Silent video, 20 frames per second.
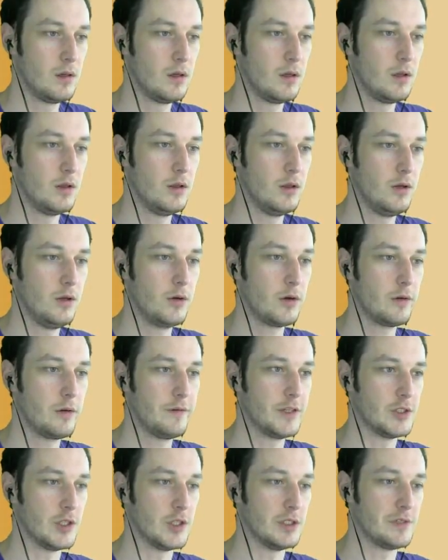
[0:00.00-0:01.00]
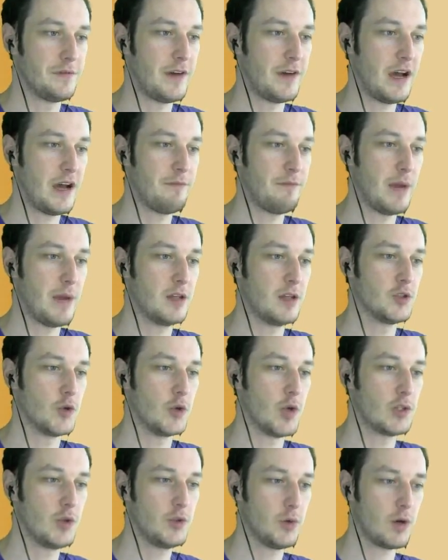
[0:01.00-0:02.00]
Lunar Visions, 5 mana,
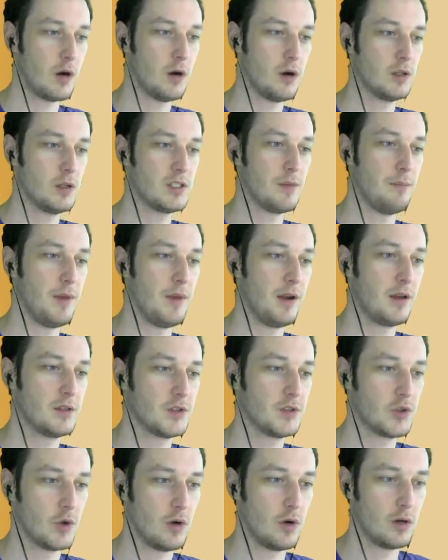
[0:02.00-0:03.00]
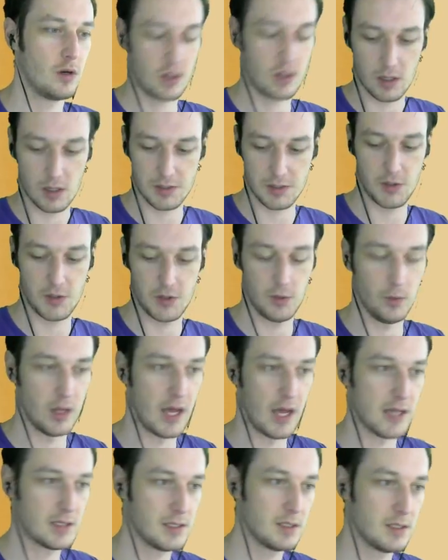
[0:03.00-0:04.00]
draw 2 cards, minions drawn cost 2
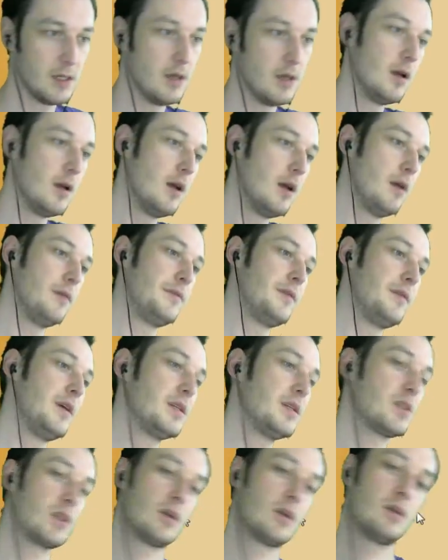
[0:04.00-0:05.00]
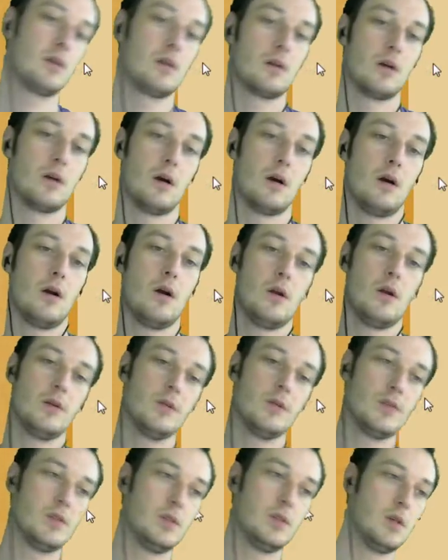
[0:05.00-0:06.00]
less. This card
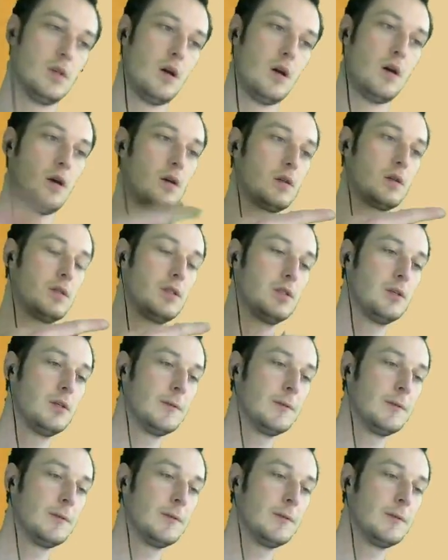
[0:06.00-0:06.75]
sucks.